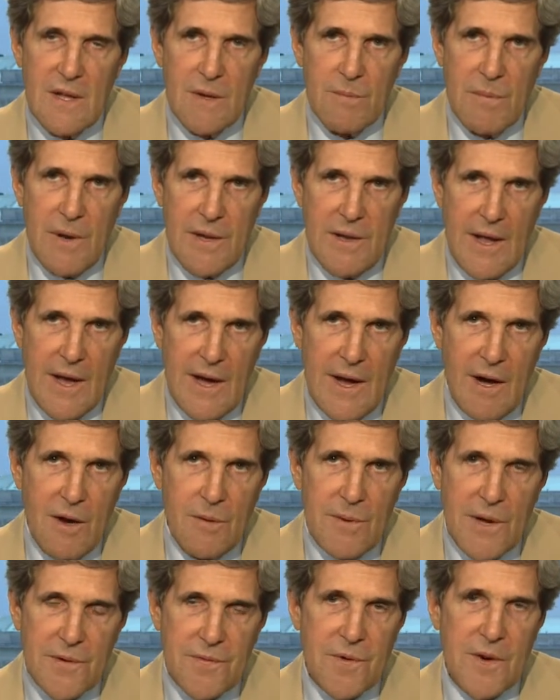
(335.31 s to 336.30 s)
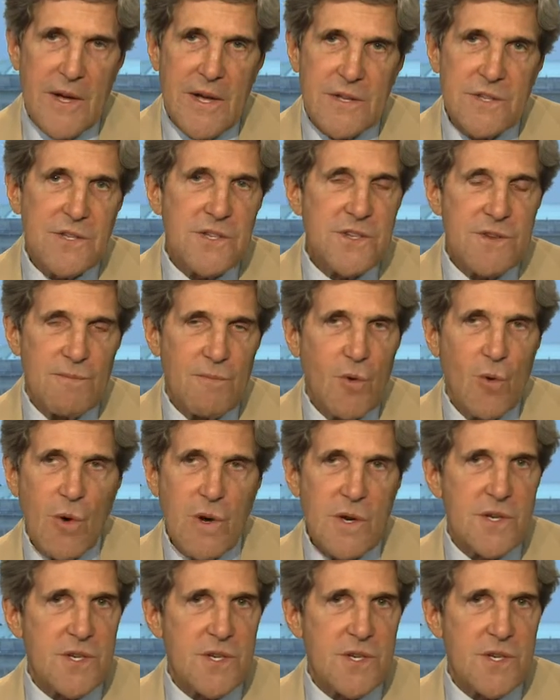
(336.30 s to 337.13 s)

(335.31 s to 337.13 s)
But now, my friends, we're